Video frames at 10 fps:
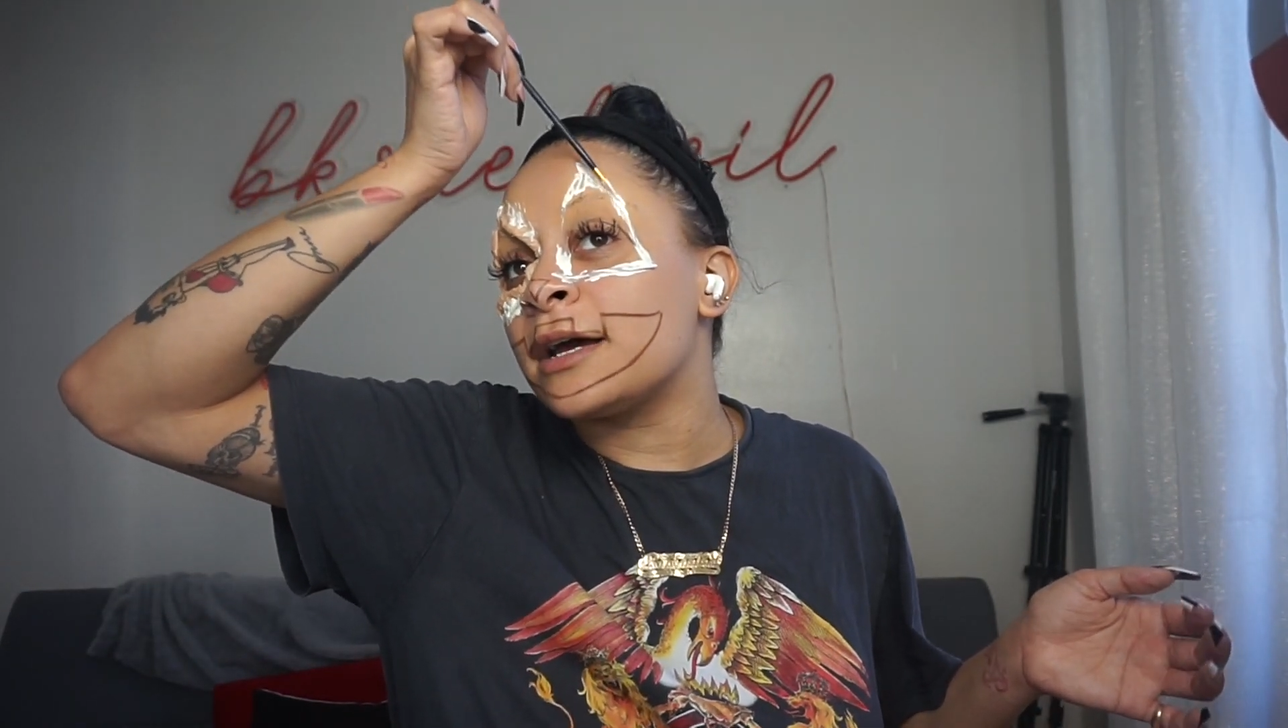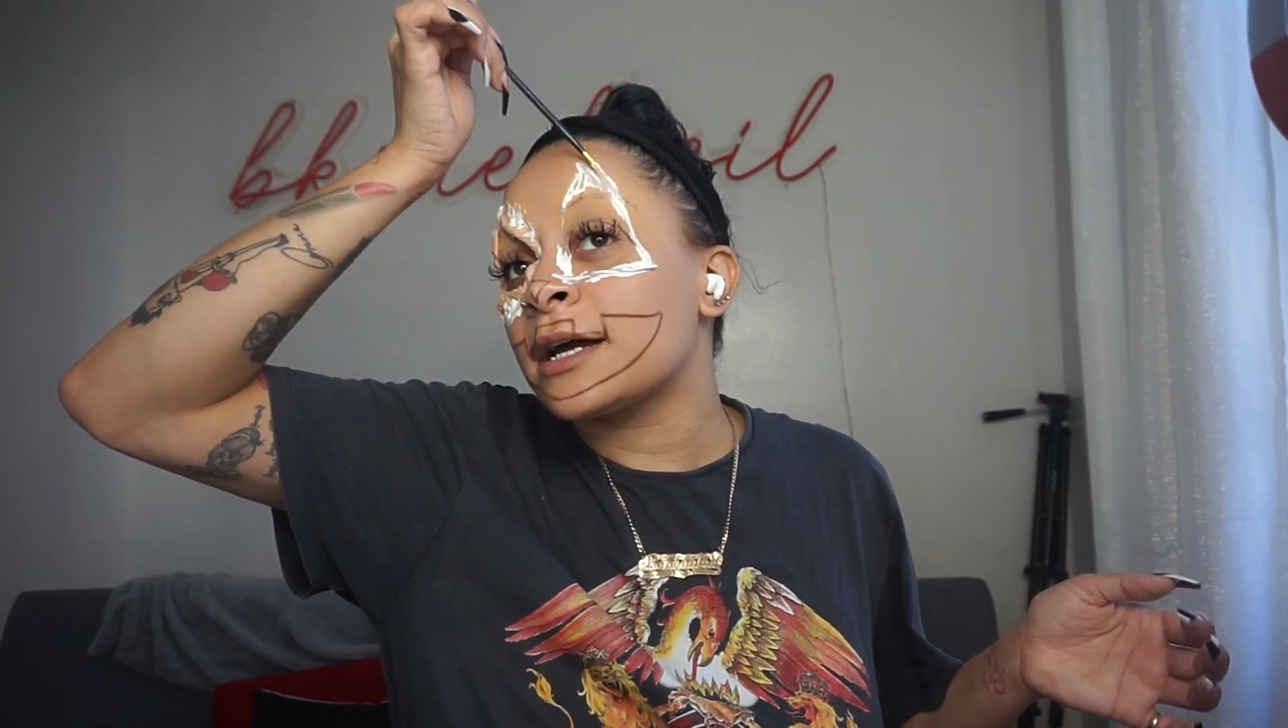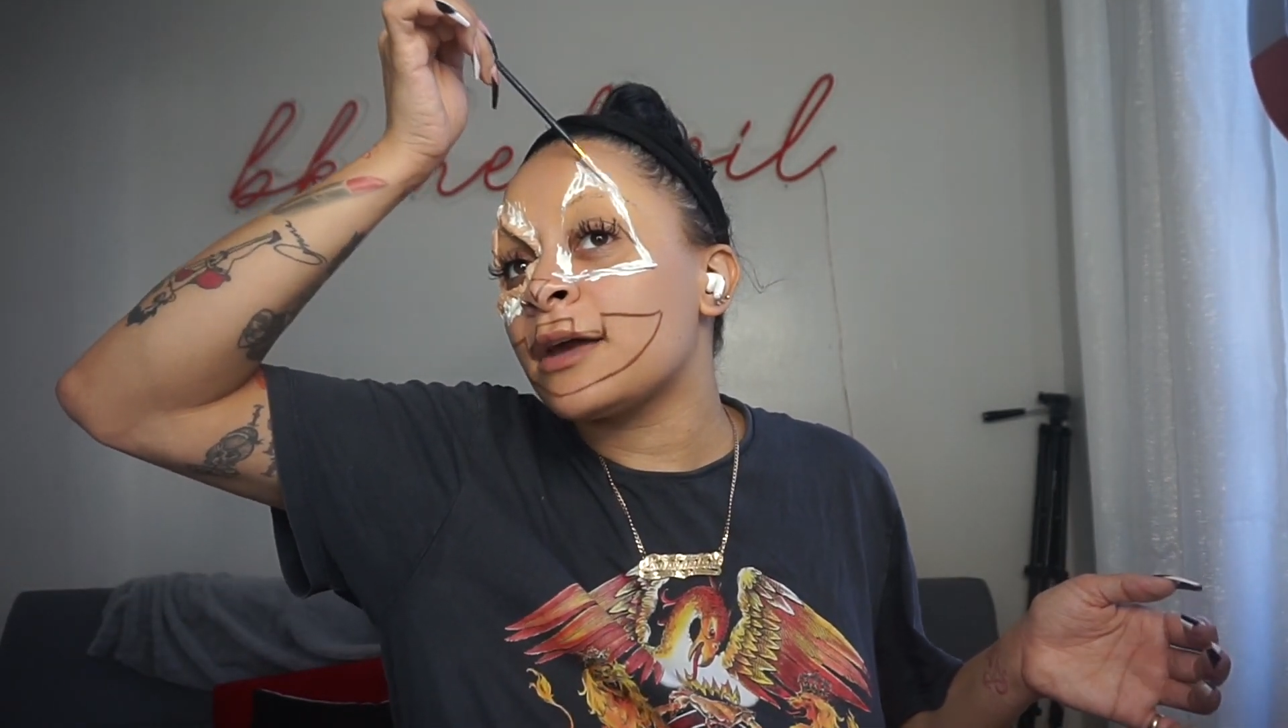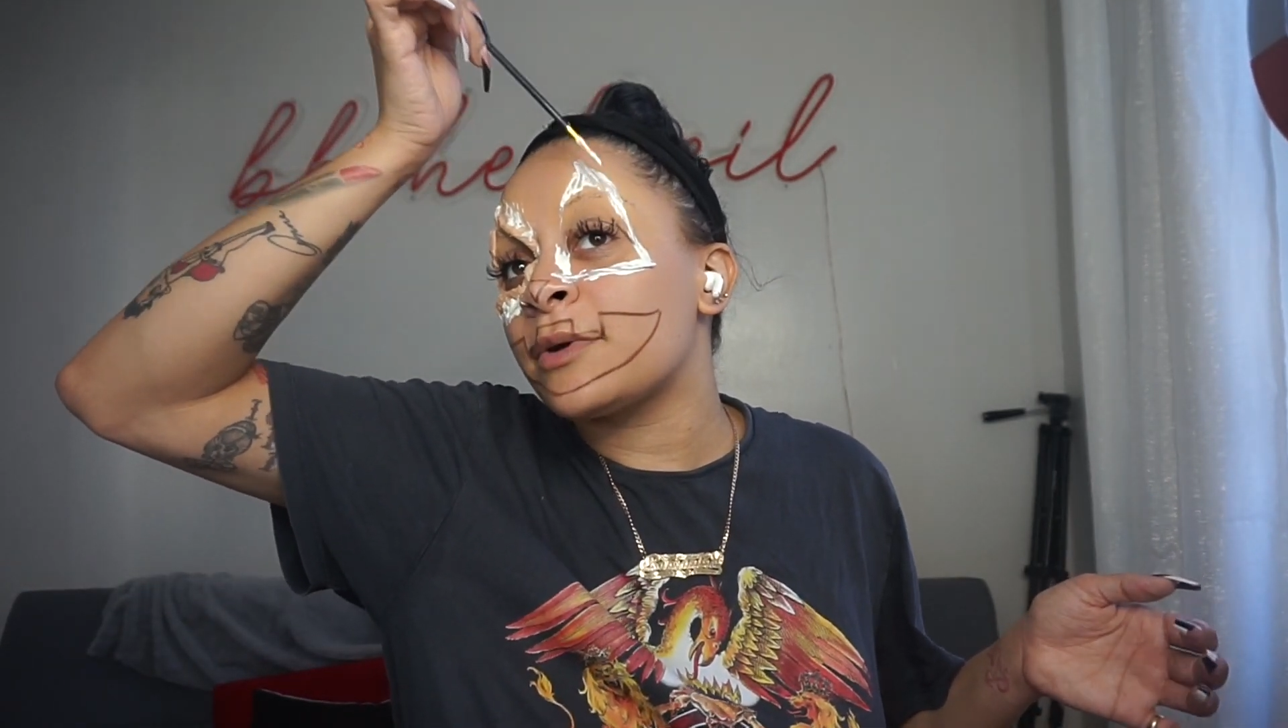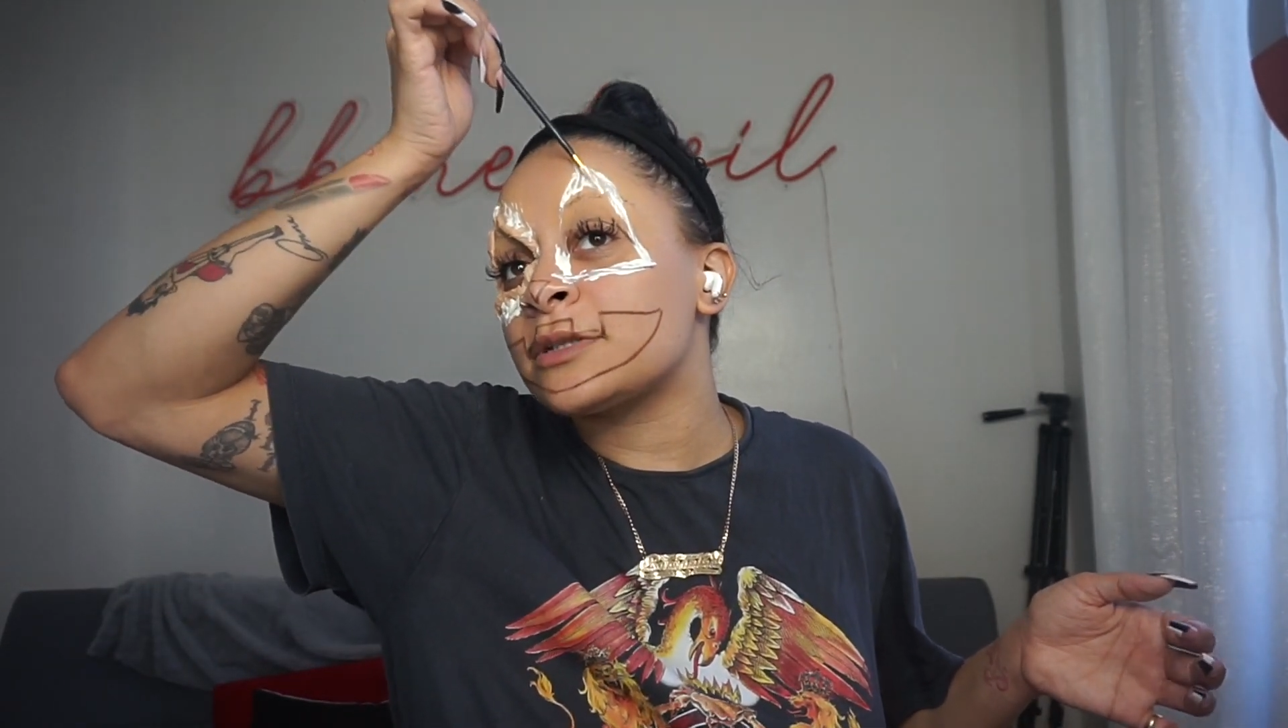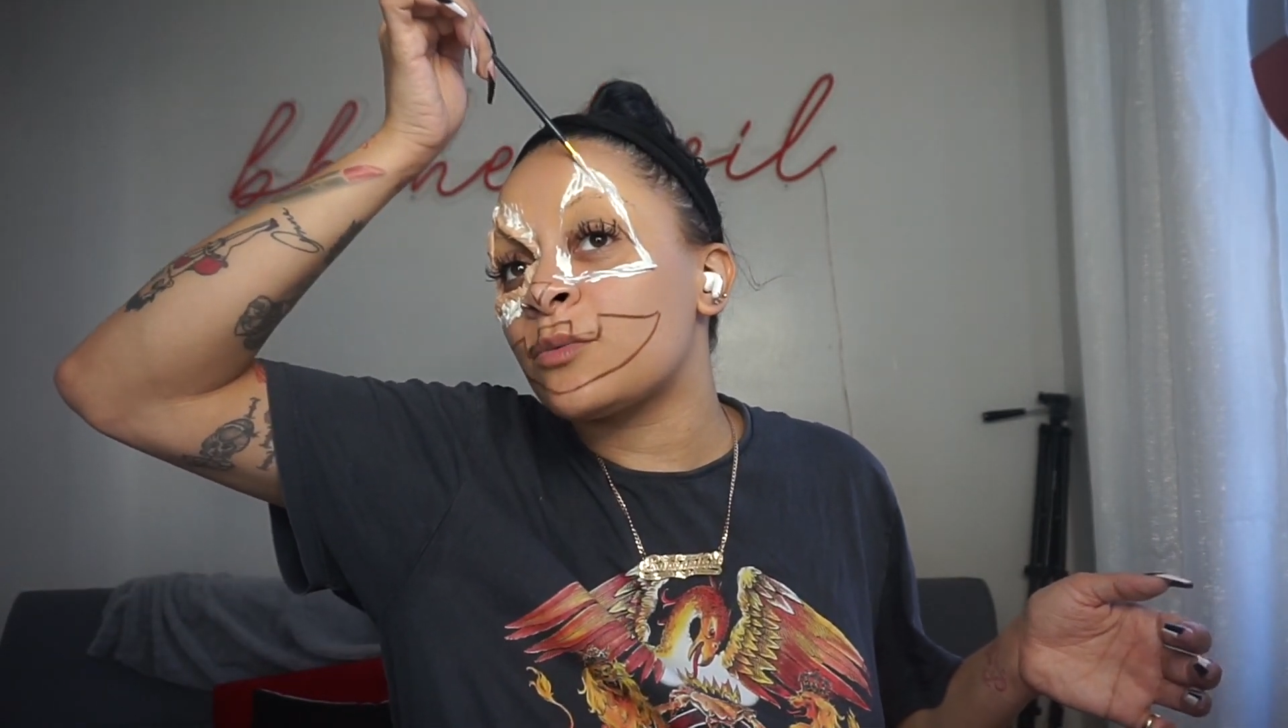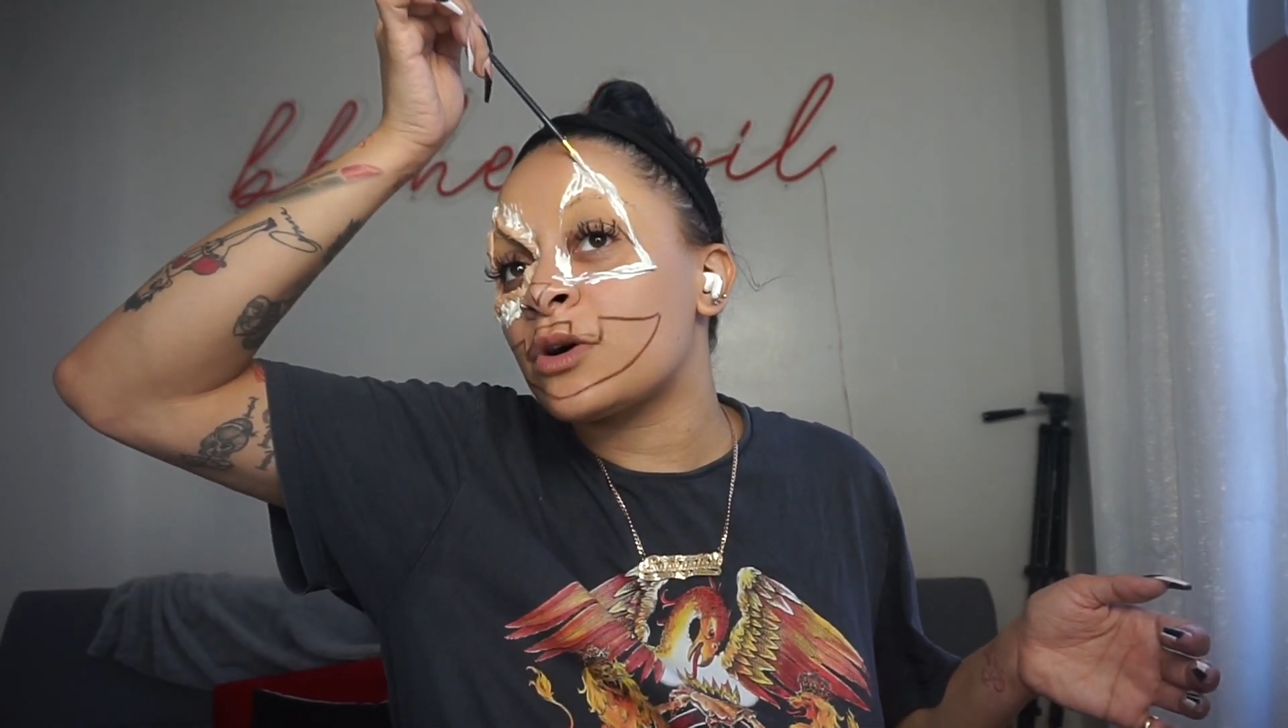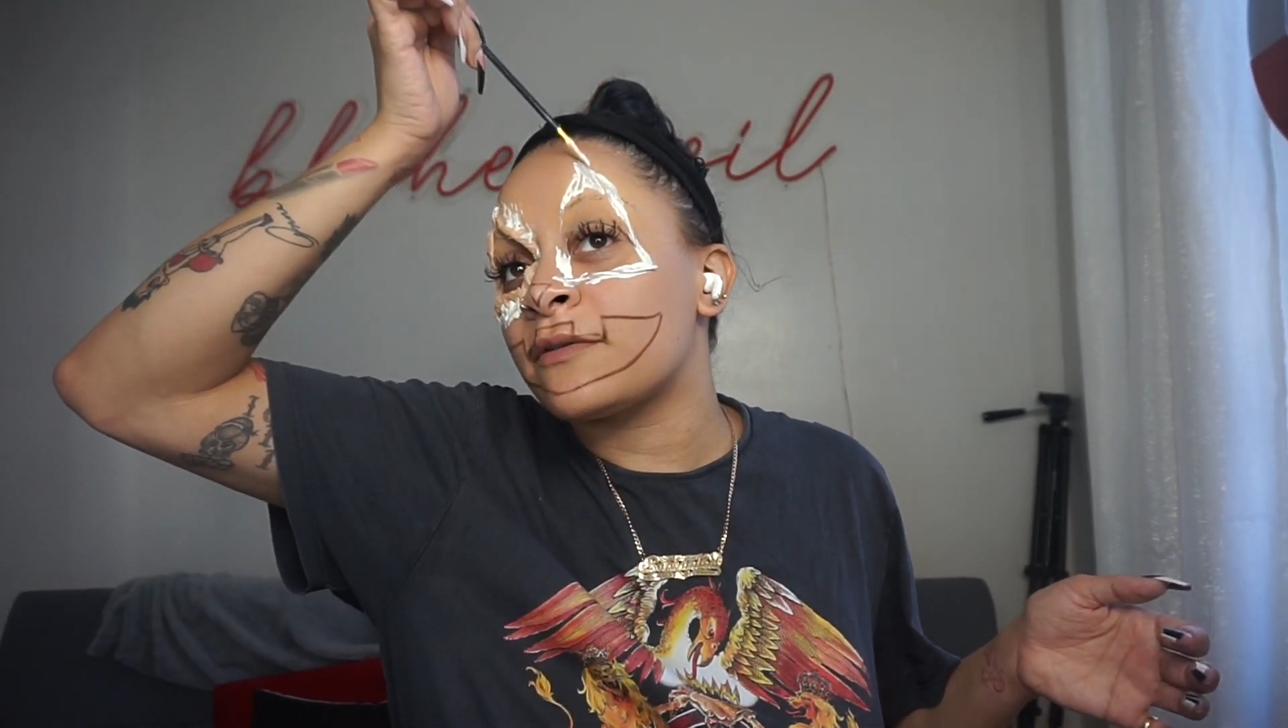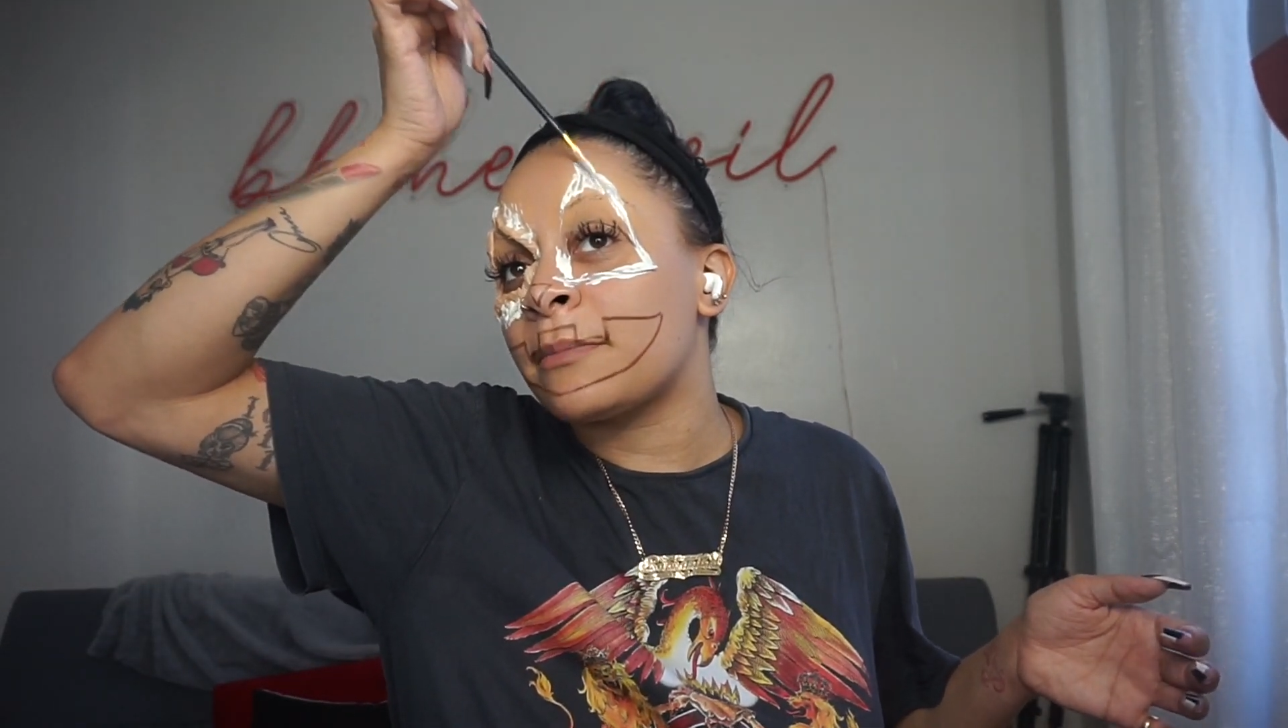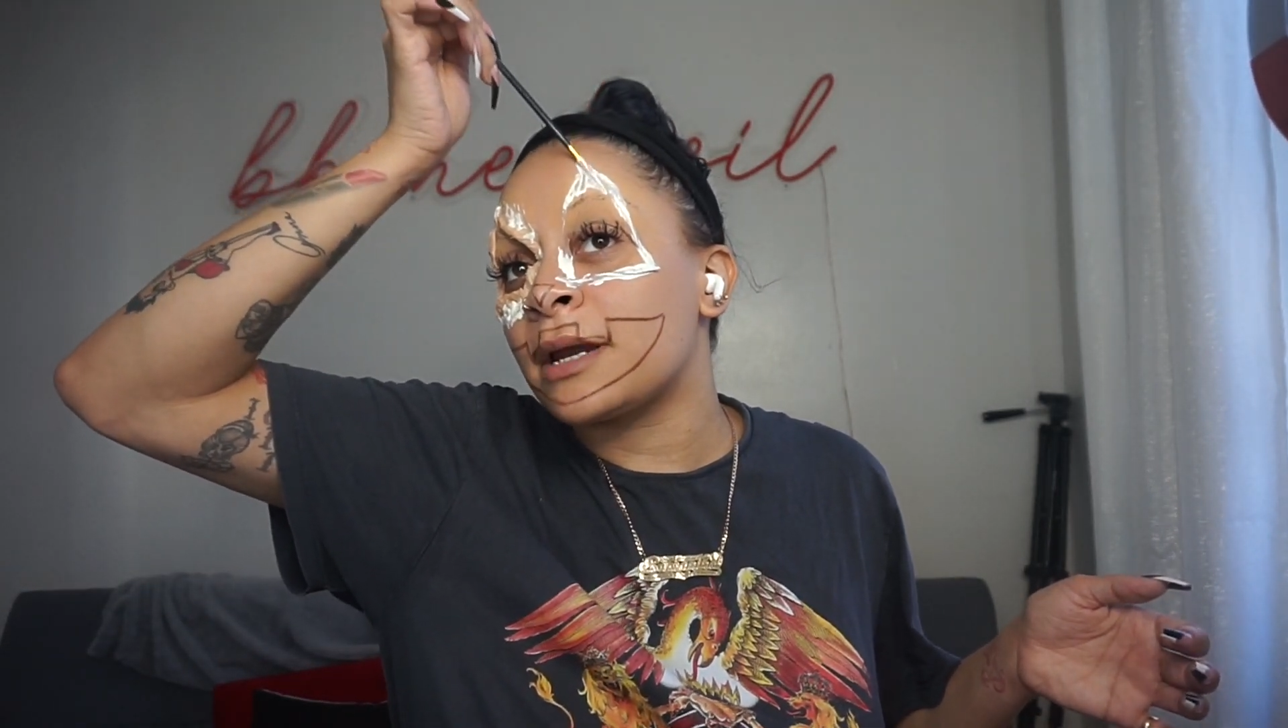I can't wait to walk around my